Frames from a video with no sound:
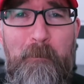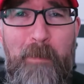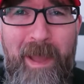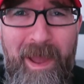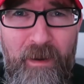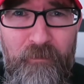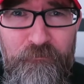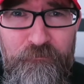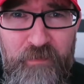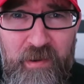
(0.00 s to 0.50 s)

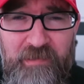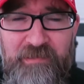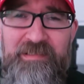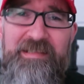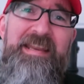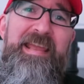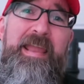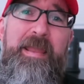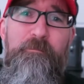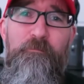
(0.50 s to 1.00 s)

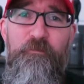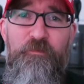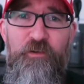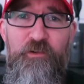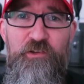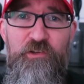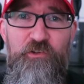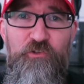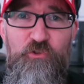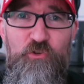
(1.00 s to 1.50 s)
perfect name
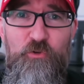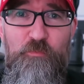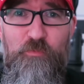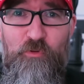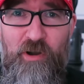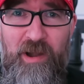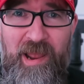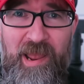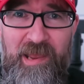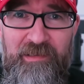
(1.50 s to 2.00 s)
for your new
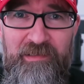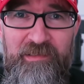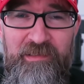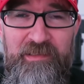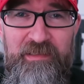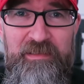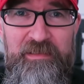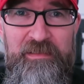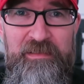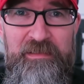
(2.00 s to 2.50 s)
brand,
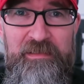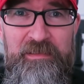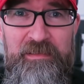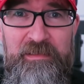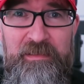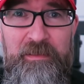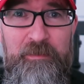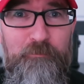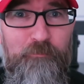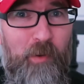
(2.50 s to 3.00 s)

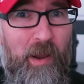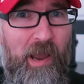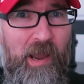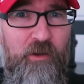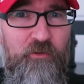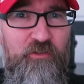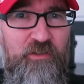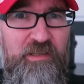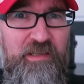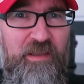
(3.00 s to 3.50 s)
but
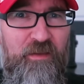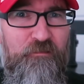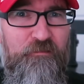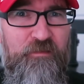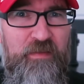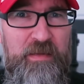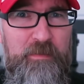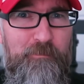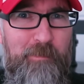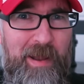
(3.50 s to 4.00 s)
how do you get
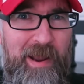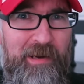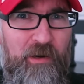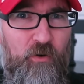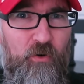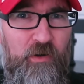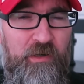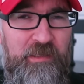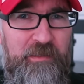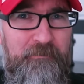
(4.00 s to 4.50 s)
feedback
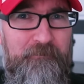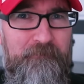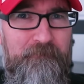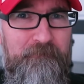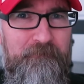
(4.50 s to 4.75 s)
on it?